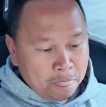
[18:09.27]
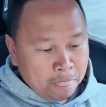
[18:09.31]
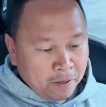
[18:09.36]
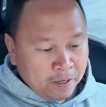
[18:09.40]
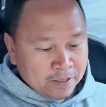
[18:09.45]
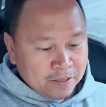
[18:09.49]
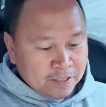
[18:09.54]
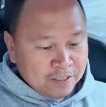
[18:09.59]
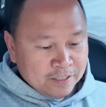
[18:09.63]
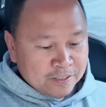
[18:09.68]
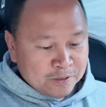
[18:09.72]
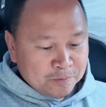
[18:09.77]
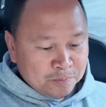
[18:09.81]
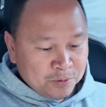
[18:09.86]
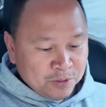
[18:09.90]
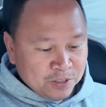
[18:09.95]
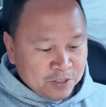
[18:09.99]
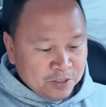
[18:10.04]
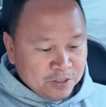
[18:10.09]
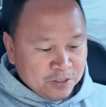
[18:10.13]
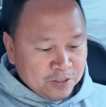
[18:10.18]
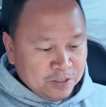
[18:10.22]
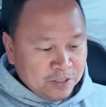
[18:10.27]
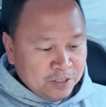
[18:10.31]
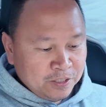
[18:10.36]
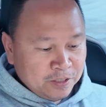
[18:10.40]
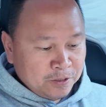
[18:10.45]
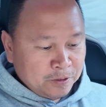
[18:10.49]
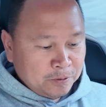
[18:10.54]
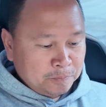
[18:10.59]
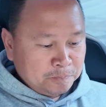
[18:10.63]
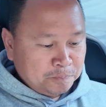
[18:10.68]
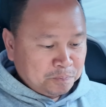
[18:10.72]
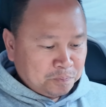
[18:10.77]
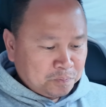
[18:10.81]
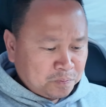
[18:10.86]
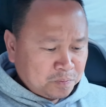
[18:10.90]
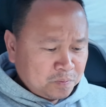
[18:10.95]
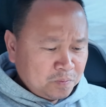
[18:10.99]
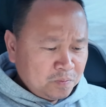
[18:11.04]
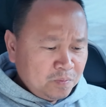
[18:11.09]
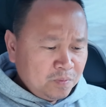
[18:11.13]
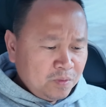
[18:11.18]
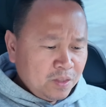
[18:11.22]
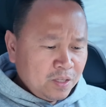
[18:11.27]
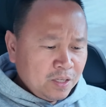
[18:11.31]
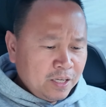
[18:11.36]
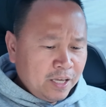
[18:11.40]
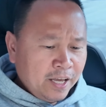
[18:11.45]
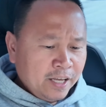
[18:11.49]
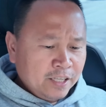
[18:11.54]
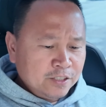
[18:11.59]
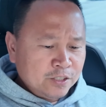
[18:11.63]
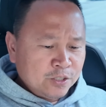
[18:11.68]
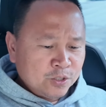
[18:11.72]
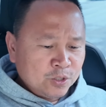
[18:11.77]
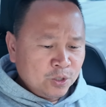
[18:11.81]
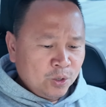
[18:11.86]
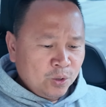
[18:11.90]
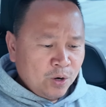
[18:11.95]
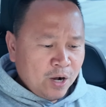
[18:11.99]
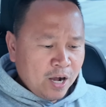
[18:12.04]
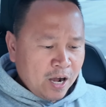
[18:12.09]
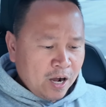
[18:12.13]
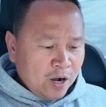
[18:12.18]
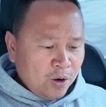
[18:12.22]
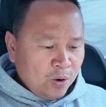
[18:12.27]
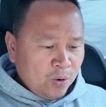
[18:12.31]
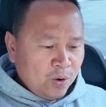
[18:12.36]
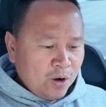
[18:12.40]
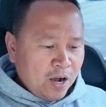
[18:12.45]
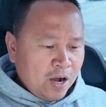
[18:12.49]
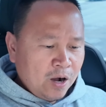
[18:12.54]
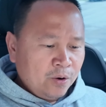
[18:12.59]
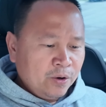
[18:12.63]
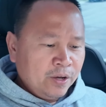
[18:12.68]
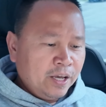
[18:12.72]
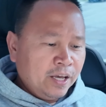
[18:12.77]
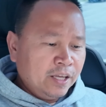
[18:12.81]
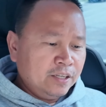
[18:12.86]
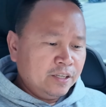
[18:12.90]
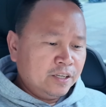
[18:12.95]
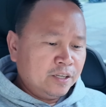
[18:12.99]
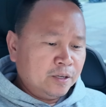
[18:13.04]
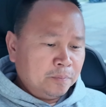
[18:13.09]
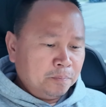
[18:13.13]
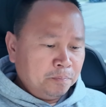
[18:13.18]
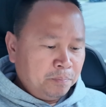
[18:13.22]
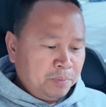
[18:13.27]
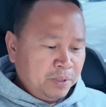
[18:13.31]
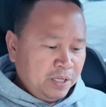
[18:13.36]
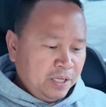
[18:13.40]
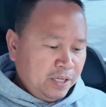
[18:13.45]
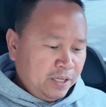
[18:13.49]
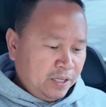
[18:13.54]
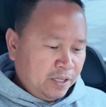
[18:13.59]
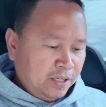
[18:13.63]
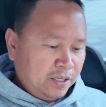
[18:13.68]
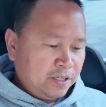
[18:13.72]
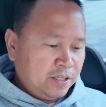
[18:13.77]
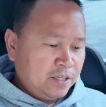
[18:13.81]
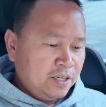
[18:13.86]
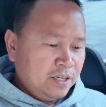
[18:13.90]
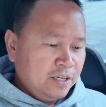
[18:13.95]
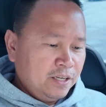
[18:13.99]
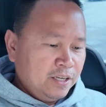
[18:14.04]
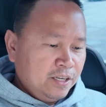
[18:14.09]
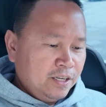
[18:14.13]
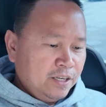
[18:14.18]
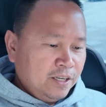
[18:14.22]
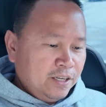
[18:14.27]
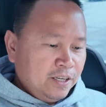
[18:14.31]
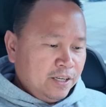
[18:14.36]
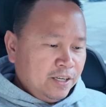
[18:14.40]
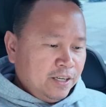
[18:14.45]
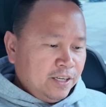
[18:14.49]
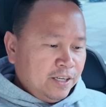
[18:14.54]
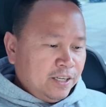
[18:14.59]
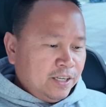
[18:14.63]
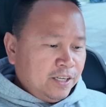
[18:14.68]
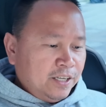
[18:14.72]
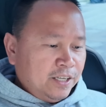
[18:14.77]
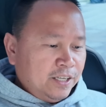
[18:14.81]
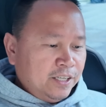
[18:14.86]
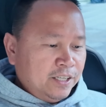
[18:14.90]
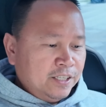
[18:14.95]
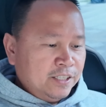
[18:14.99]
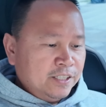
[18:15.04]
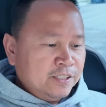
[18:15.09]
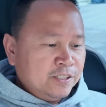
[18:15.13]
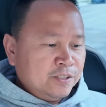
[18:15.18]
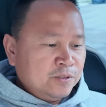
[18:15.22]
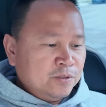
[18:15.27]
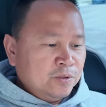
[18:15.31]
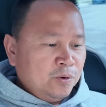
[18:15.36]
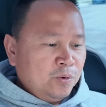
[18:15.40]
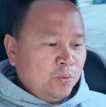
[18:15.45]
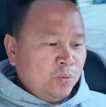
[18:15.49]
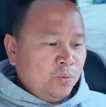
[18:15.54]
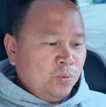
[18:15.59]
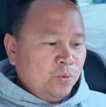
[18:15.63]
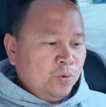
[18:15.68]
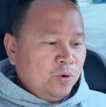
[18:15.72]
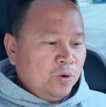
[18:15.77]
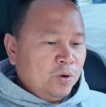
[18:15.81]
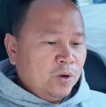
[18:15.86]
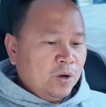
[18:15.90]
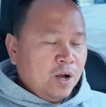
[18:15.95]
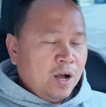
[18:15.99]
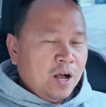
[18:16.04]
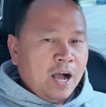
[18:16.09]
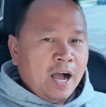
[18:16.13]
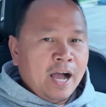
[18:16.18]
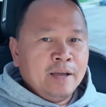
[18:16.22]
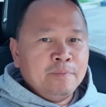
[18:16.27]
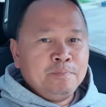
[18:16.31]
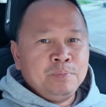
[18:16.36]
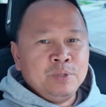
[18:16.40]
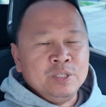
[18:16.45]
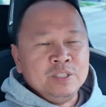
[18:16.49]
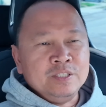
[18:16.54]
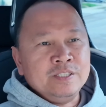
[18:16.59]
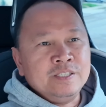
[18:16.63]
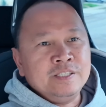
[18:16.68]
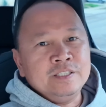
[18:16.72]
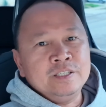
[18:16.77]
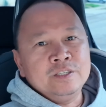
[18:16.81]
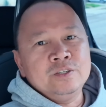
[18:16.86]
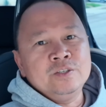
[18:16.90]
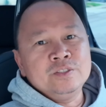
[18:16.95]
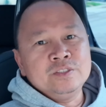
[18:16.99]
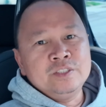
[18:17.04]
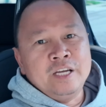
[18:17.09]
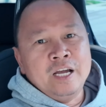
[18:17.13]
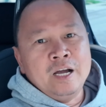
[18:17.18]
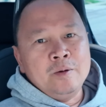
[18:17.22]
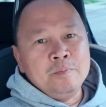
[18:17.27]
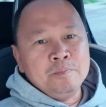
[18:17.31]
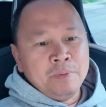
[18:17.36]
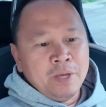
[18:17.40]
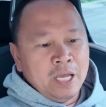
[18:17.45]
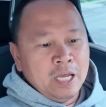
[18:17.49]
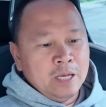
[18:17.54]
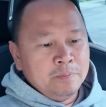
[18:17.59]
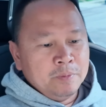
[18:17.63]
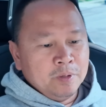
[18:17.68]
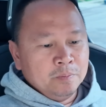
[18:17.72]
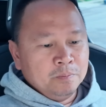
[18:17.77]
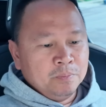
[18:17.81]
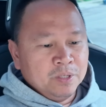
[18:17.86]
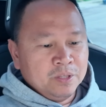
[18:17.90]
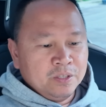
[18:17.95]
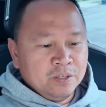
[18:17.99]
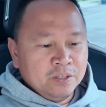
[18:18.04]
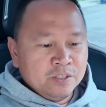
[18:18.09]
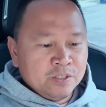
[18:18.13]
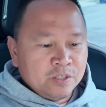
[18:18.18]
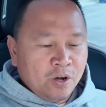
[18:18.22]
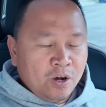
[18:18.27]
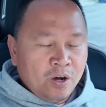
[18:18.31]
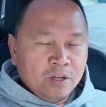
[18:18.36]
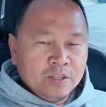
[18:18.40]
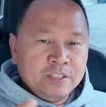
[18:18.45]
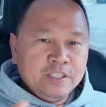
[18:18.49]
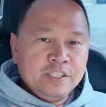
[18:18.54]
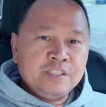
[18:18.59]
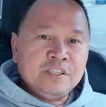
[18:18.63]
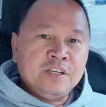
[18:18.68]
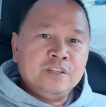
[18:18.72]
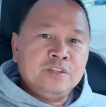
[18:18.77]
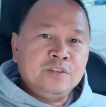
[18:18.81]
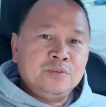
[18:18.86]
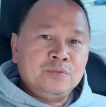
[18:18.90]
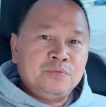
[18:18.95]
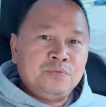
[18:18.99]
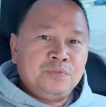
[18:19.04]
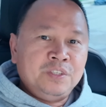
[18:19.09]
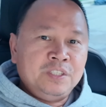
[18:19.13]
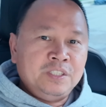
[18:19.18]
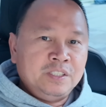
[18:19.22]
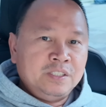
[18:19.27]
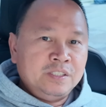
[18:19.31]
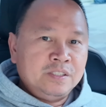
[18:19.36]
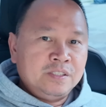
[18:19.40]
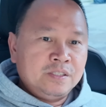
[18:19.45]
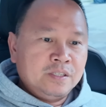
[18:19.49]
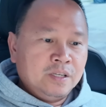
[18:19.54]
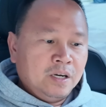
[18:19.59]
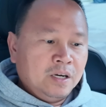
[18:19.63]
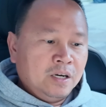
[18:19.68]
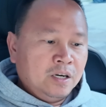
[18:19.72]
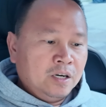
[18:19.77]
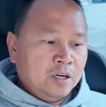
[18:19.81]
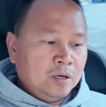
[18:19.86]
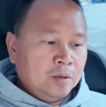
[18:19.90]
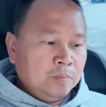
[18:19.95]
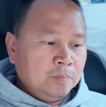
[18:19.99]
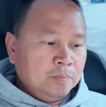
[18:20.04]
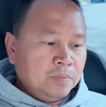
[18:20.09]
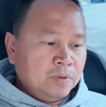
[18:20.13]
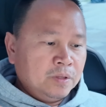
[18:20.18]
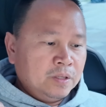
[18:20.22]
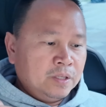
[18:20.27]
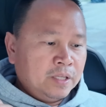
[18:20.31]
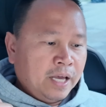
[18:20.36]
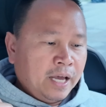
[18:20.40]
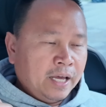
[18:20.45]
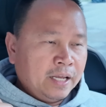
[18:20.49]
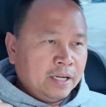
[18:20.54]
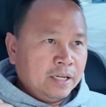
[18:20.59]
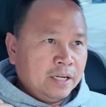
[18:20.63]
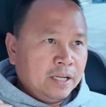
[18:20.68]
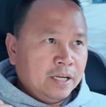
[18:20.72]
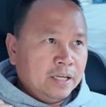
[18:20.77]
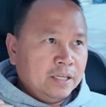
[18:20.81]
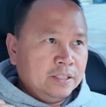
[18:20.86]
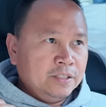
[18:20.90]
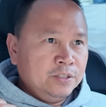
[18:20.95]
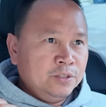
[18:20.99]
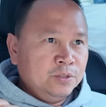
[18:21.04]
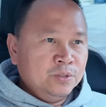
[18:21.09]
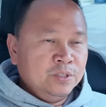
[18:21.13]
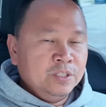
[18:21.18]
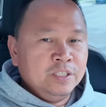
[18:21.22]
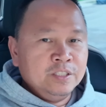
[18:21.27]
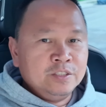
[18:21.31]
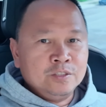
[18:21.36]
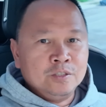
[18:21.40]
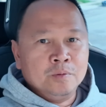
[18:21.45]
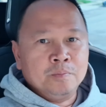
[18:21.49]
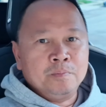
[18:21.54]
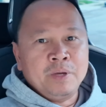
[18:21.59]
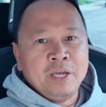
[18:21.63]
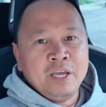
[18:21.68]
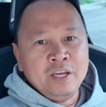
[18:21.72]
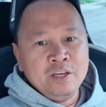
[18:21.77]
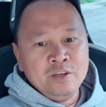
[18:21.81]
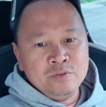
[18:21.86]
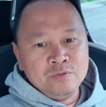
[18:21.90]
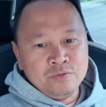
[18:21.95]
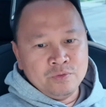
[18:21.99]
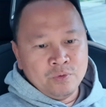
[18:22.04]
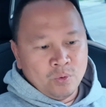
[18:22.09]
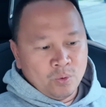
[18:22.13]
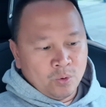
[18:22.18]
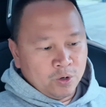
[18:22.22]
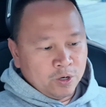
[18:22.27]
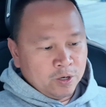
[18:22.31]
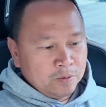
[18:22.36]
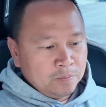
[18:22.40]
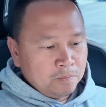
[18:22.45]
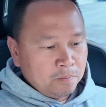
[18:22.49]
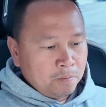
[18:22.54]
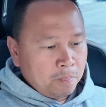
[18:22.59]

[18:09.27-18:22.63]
I think it's a pretty good deal. And so how it ended up being is I put 0 down payment, but there's all these other fees that you need to pay for.